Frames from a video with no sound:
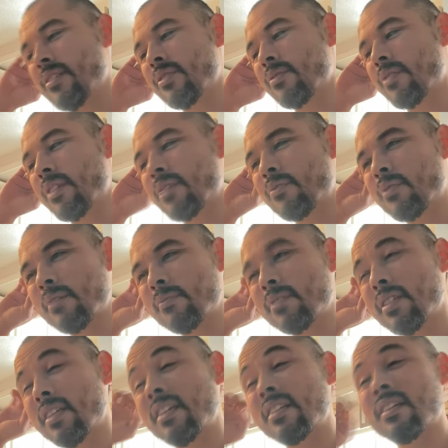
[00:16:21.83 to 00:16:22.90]
So that's why I'm
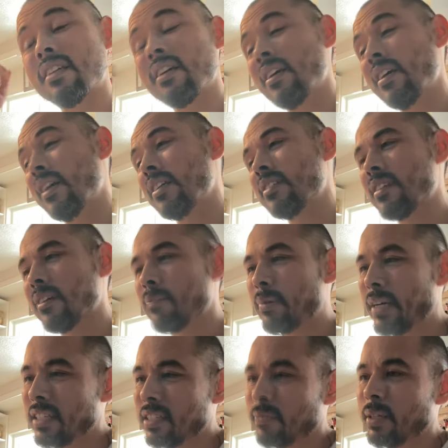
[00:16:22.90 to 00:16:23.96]
saying it's not
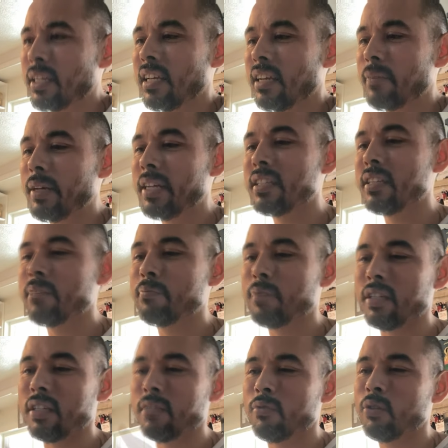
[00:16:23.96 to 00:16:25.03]
bad to be climactic,
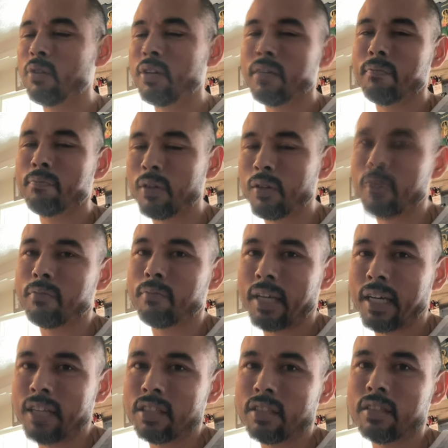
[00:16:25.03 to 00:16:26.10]
but if you know how to build the
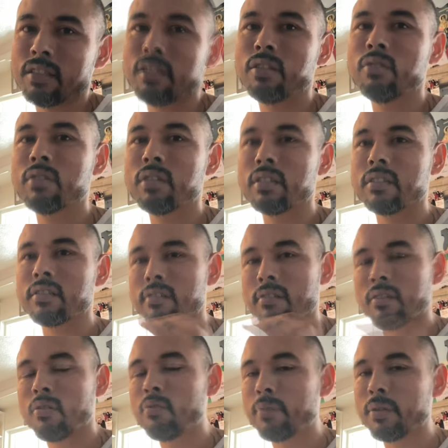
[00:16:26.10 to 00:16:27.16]
match, then you can
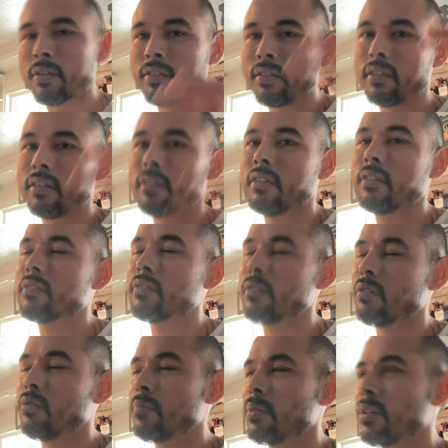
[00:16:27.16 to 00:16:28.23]
slow build it,
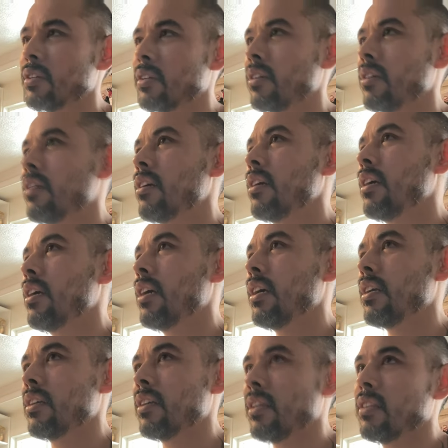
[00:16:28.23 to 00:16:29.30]
slow burn it,
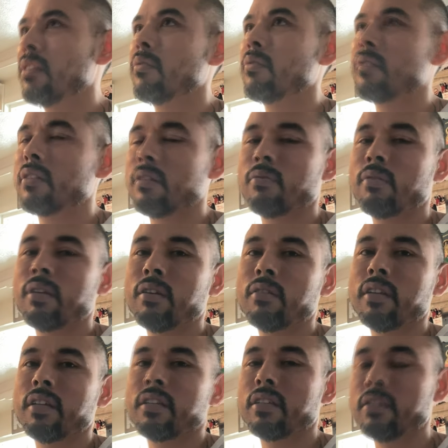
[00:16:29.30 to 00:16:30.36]
and get the crowd
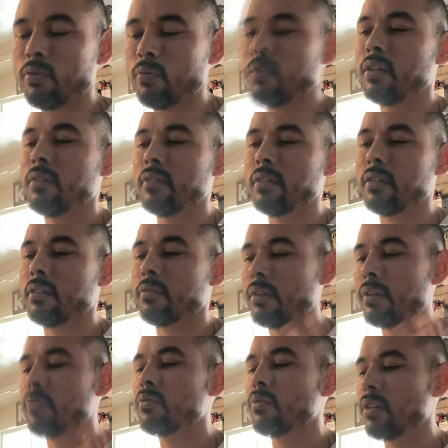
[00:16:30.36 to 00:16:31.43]
like into
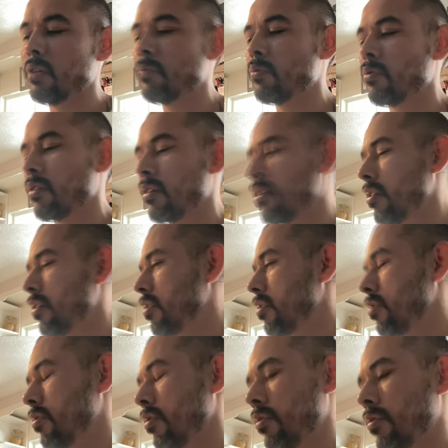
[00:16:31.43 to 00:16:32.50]
an uproar.
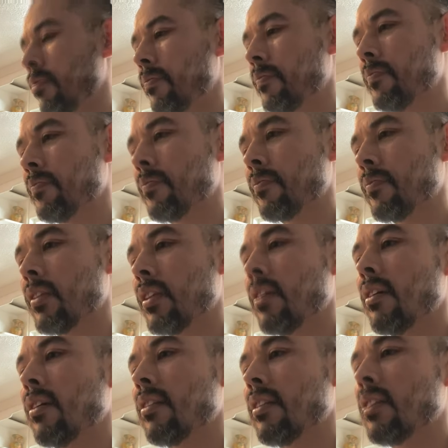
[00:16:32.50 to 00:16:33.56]
So
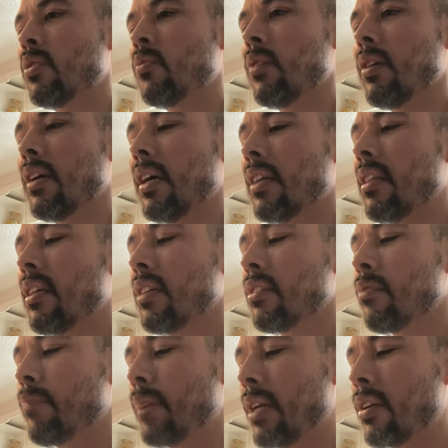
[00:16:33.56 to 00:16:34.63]
that's why I think
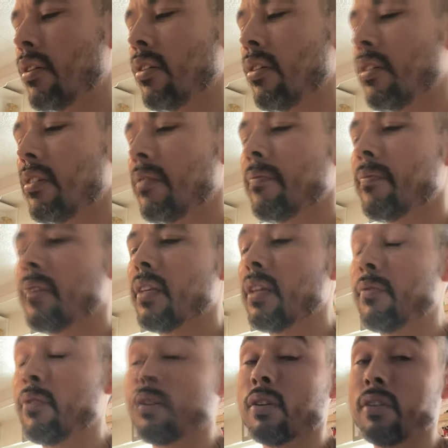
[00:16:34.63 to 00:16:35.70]
it's better
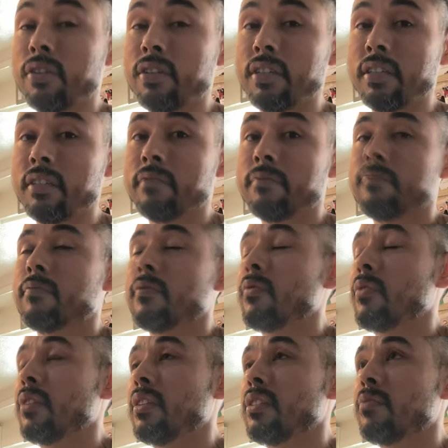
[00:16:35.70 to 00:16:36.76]
if you're learning,
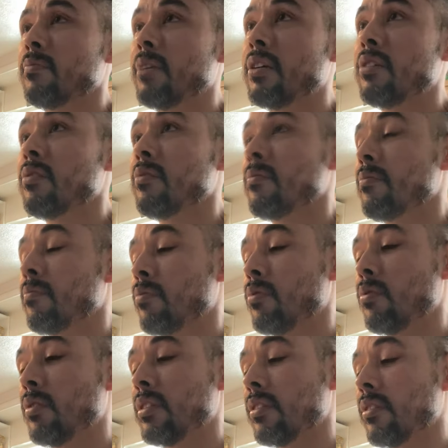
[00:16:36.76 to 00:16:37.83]
for any aspiring
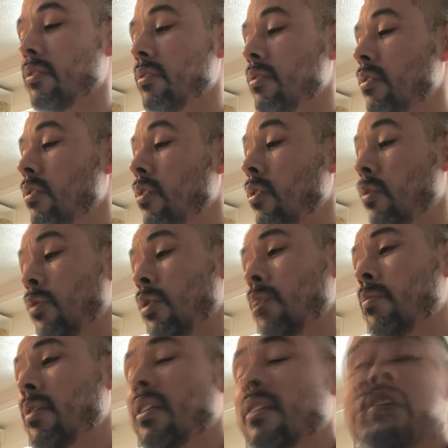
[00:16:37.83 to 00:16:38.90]
pro wrestlers or
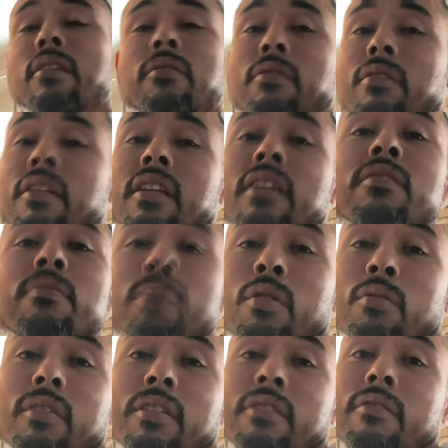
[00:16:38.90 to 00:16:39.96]
anybody that's out there that is a
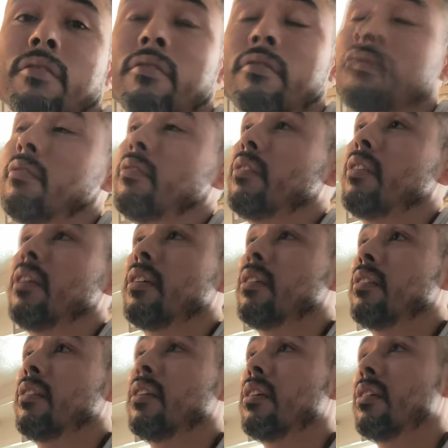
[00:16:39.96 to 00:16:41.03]
pro wrestler, they can